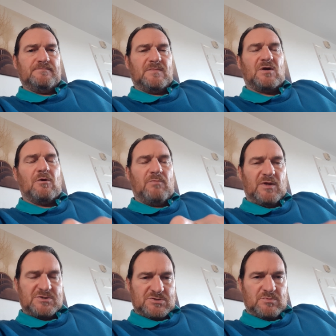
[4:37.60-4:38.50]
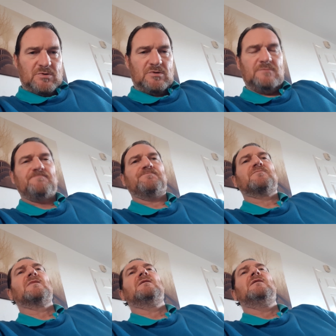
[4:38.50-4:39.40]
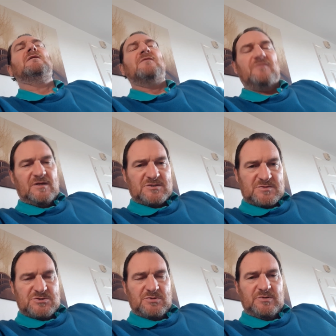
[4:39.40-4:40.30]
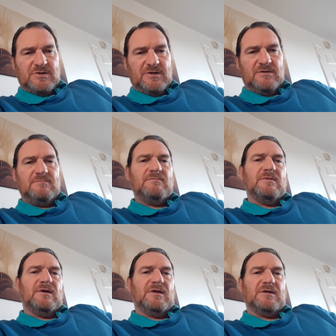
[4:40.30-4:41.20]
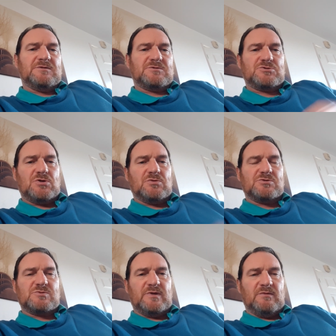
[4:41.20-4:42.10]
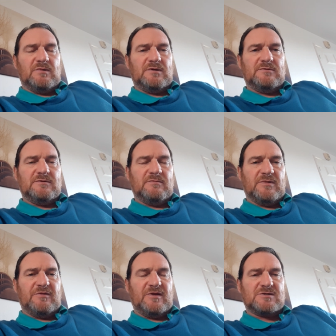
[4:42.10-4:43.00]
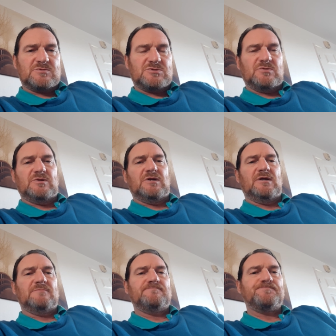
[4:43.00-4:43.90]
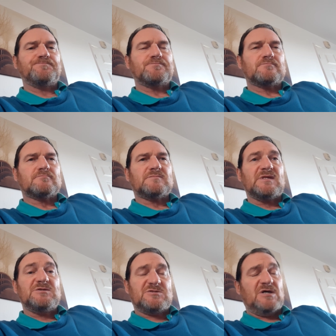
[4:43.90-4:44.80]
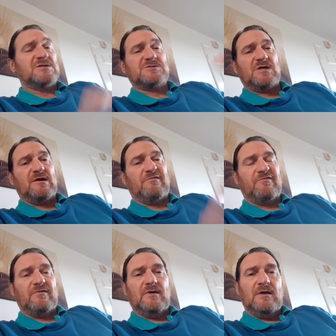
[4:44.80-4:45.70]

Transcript: And God bless you all. Thanks for tuning in. Short and sweet one, but thanks for tuning in. Stay safe.